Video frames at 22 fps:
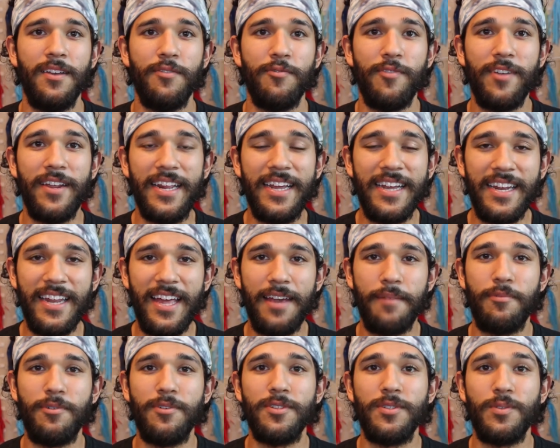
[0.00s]
Reading
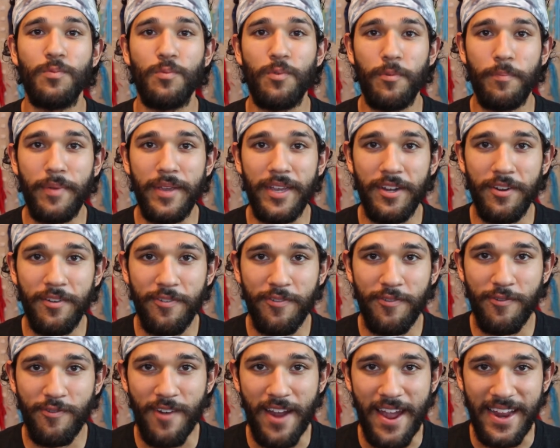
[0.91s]
labels will be your
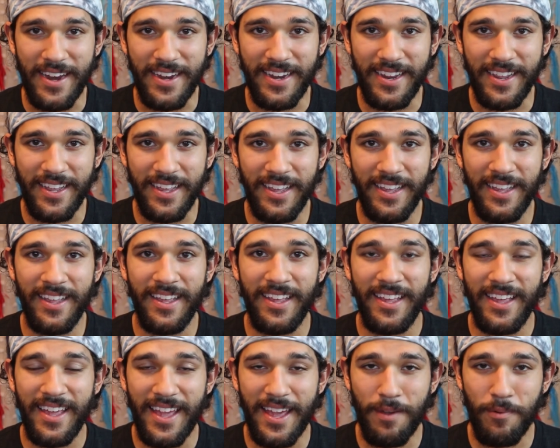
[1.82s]
friend.
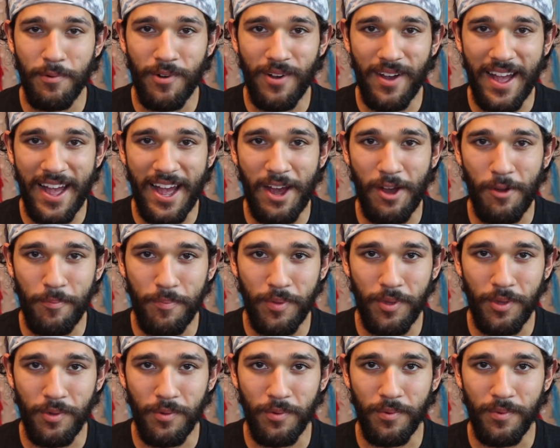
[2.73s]
It will help
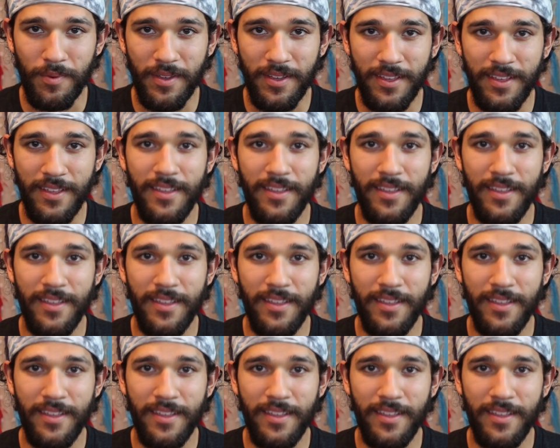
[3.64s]
you.